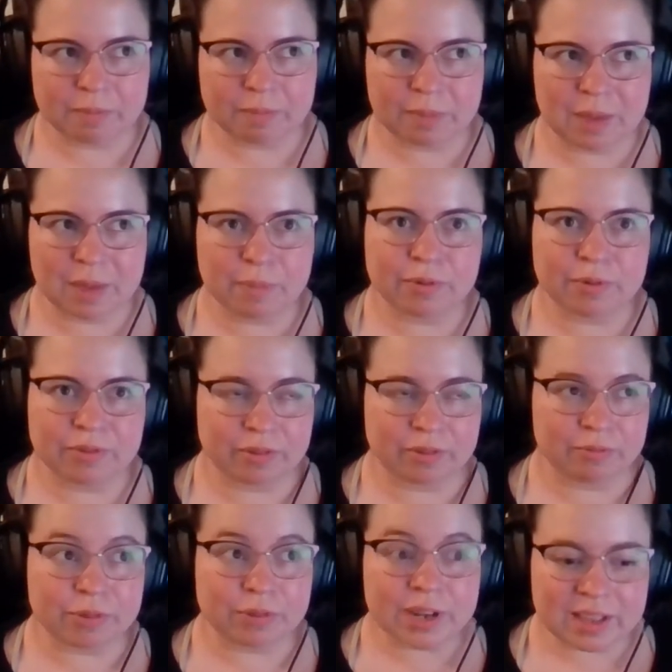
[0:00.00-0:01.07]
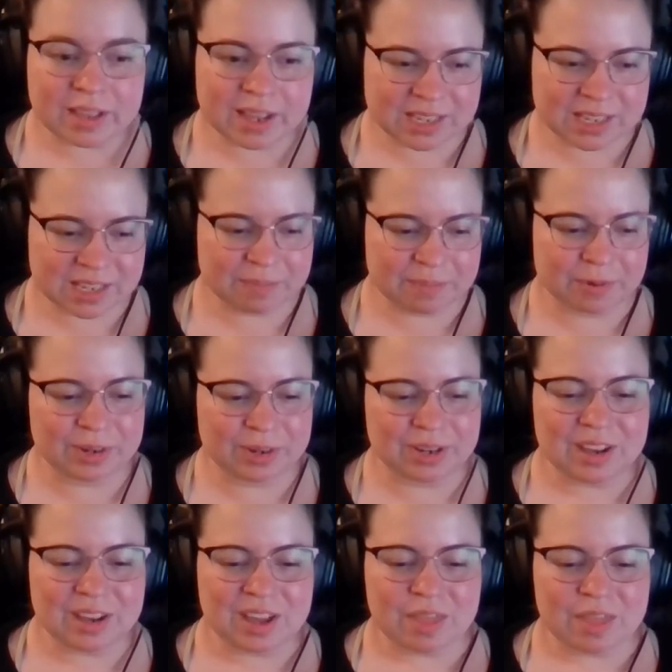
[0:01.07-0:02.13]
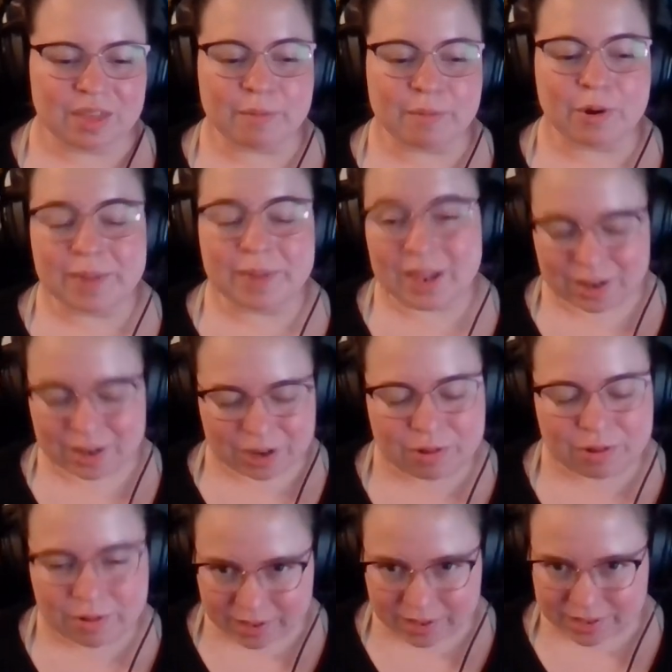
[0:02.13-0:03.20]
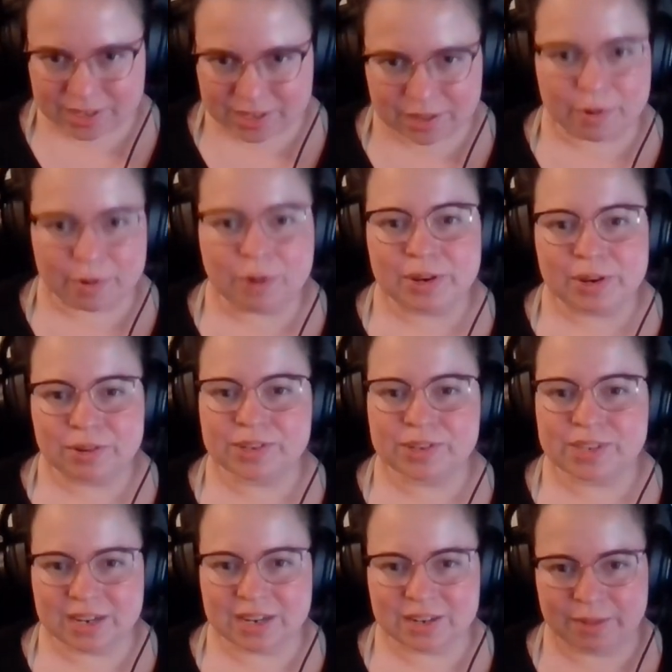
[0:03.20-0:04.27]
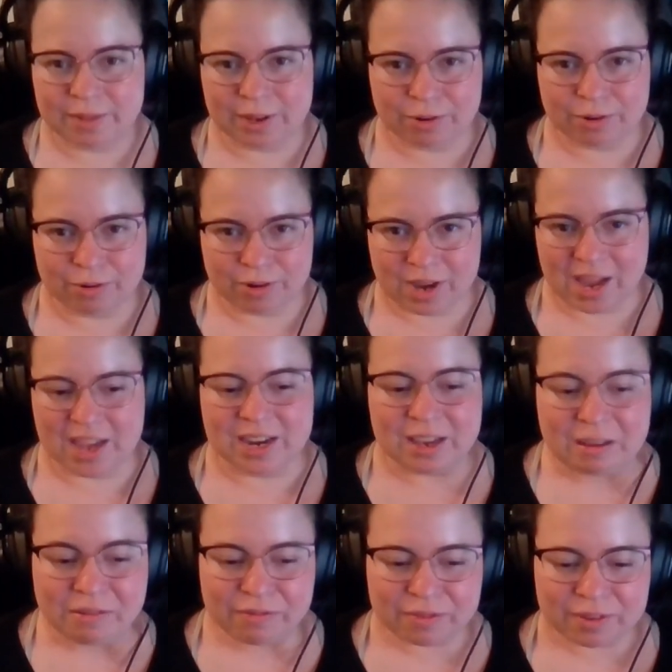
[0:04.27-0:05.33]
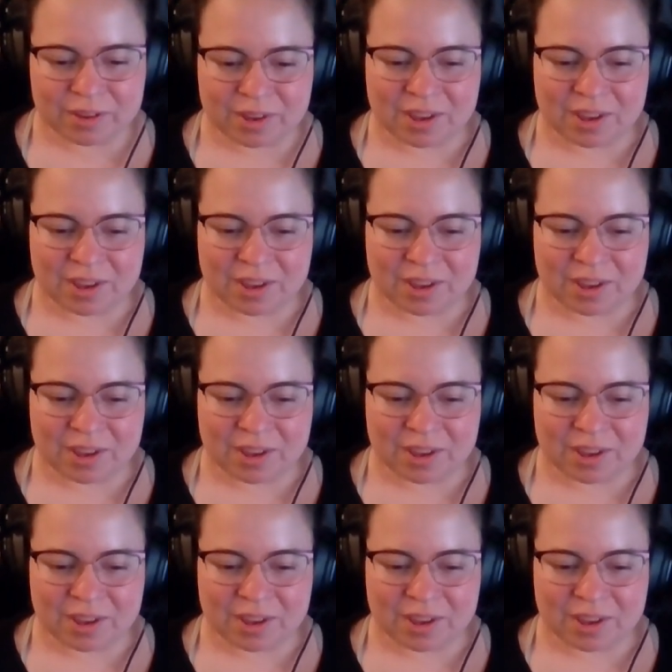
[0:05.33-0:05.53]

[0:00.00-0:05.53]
people don't realize it, but when the moment, and you know this, the moment you decide to be a creative,